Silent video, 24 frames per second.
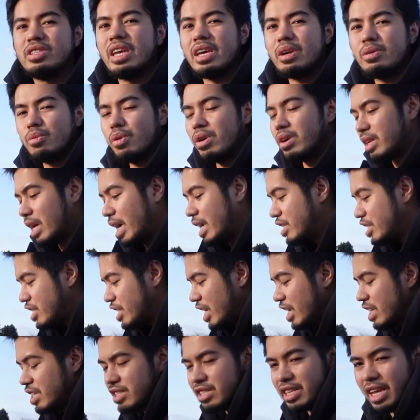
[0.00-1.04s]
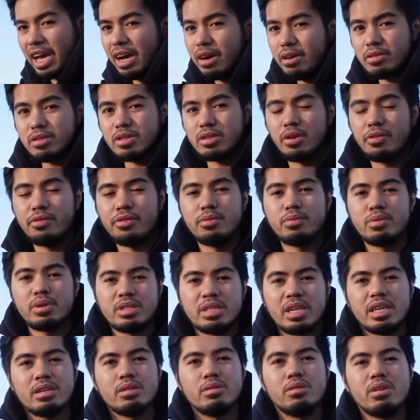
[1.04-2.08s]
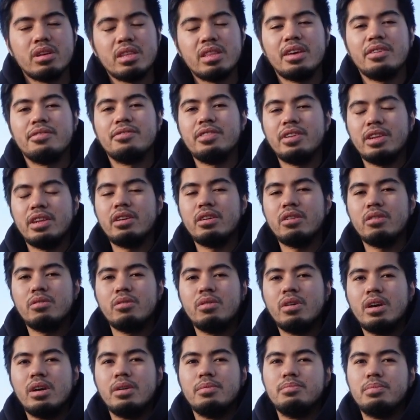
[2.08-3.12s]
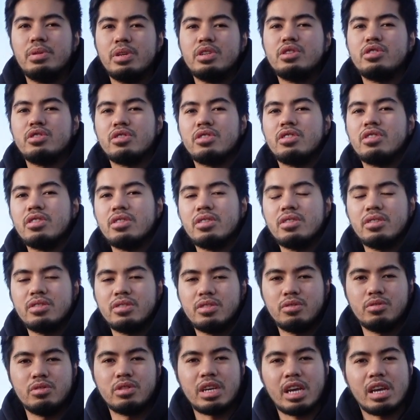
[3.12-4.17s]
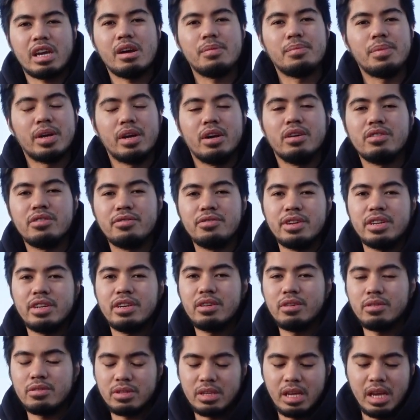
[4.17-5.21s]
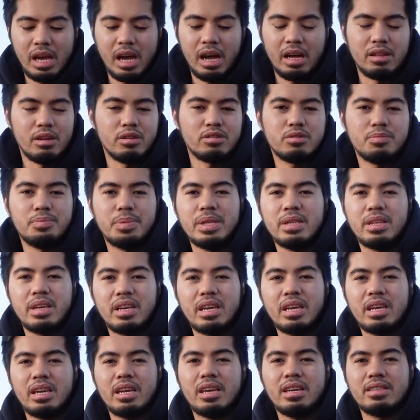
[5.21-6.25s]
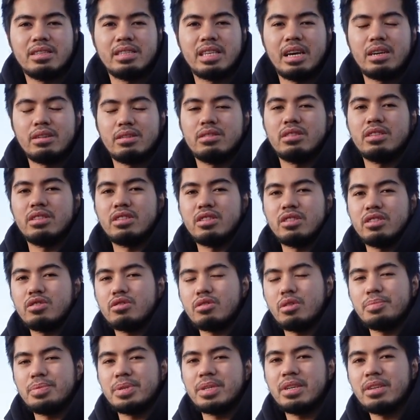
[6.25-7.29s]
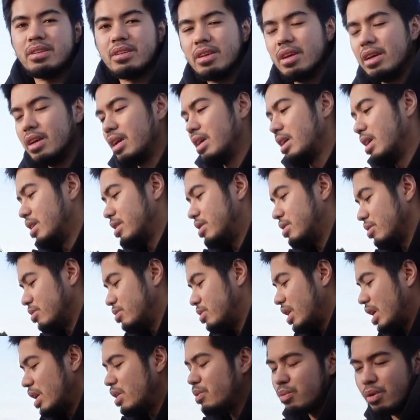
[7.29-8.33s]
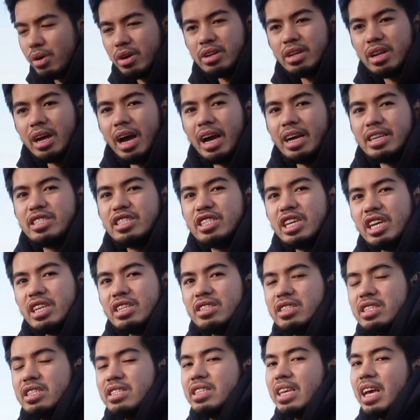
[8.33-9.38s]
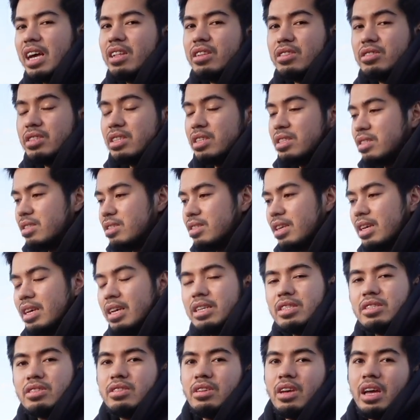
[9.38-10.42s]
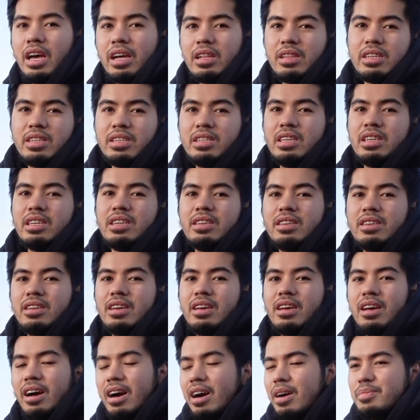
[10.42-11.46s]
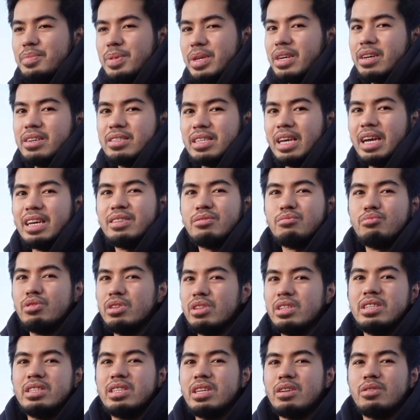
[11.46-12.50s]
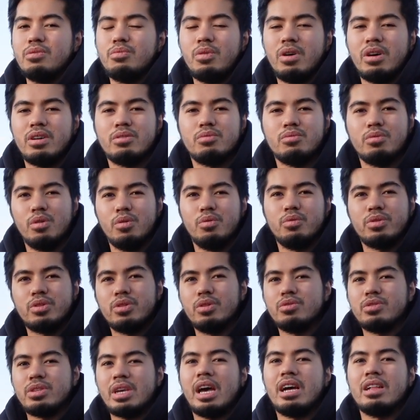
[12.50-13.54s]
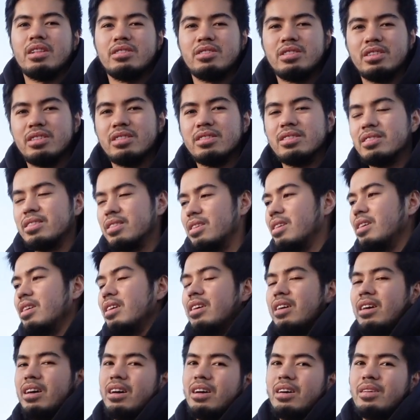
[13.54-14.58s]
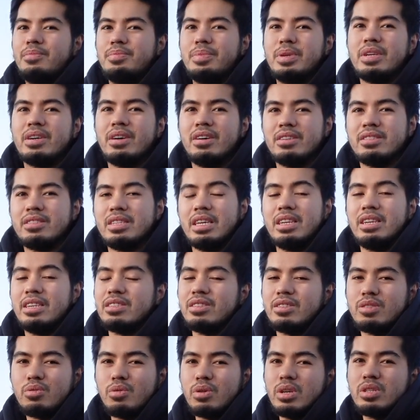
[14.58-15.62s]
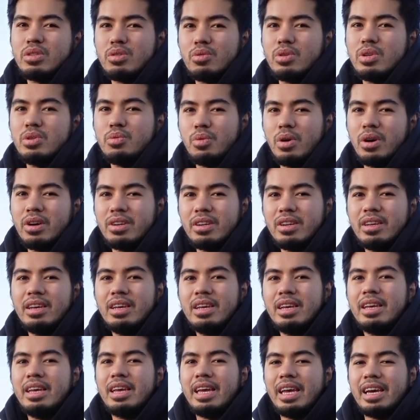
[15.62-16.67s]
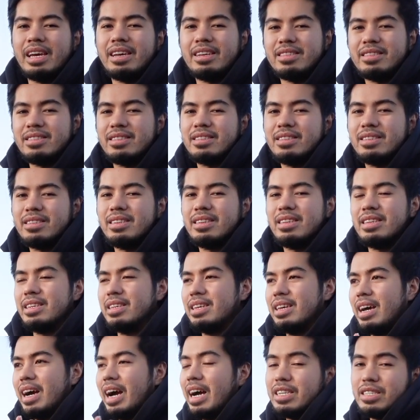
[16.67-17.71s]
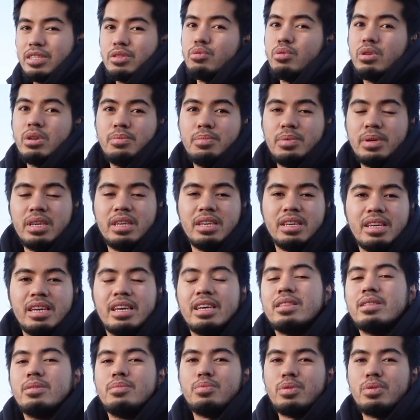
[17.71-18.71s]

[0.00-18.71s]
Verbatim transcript: day one I changed out. So if you want to take a look at that video, be sure to check out my other videos. I'll also be linking it down in the description. So day one, I changed these halogens to L E D uh, because I really didn't want to roll with those halogens uh, because it is a twenty twenty-one and I just want to be in the